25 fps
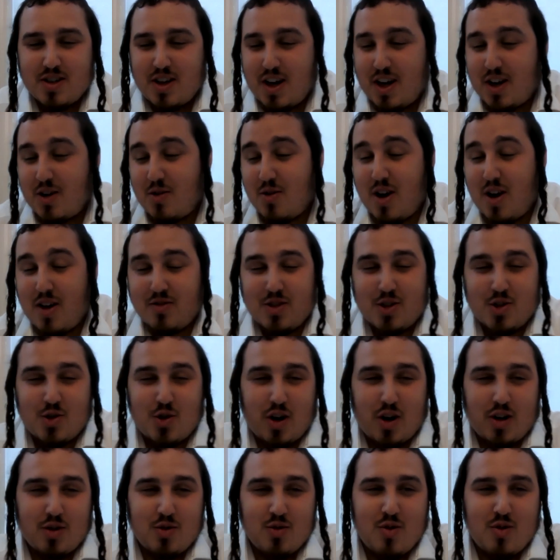I don't have to
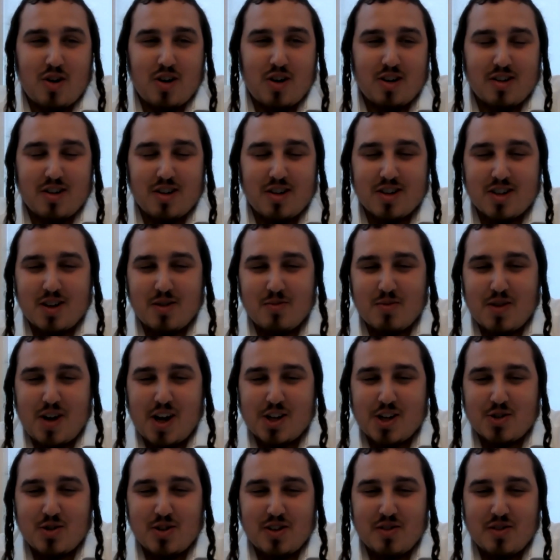try too hard because I'm
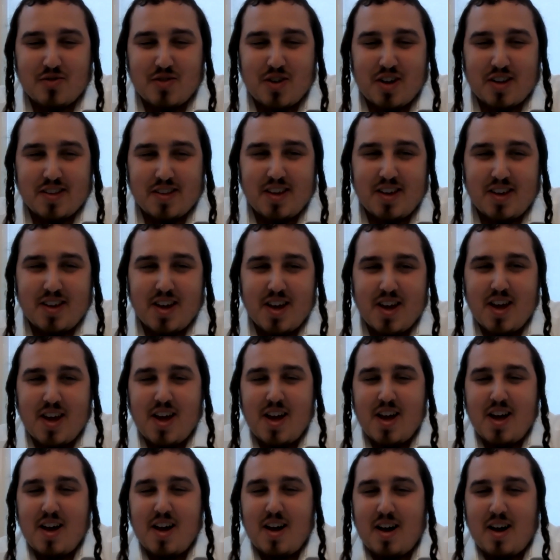naturally friendly.
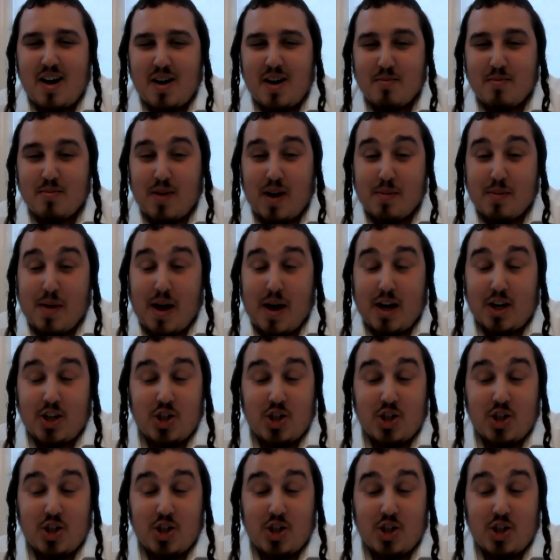I'm